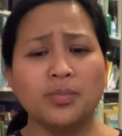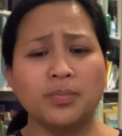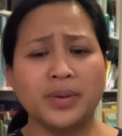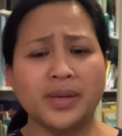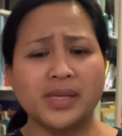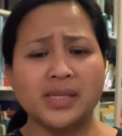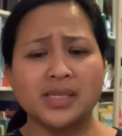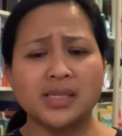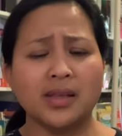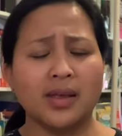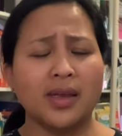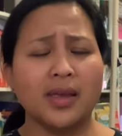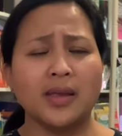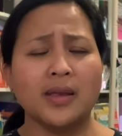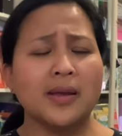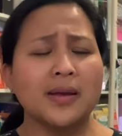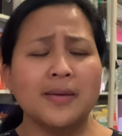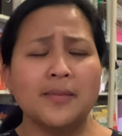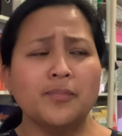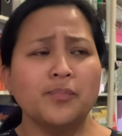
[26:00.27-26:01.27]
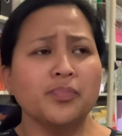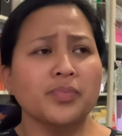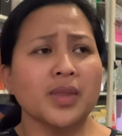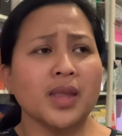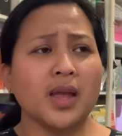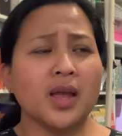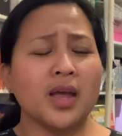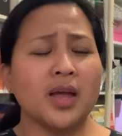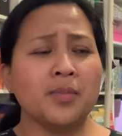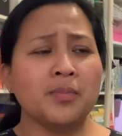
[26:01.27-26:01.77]
piece. Like,
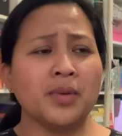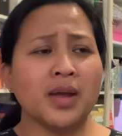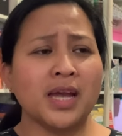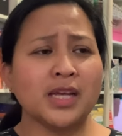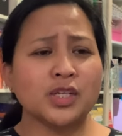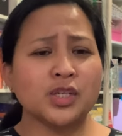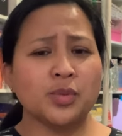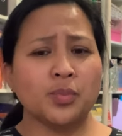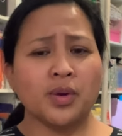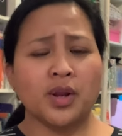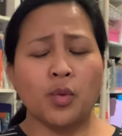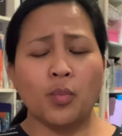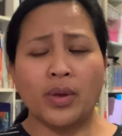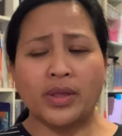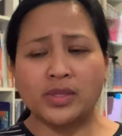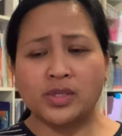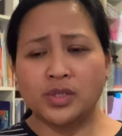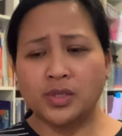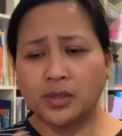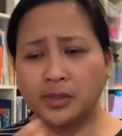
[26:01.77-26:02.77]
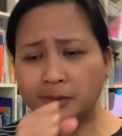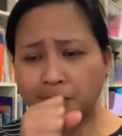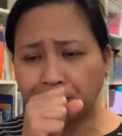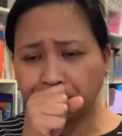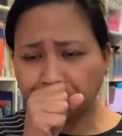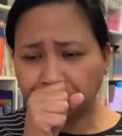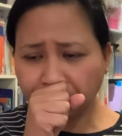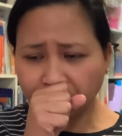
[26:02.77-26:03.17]
um, actually, when I went to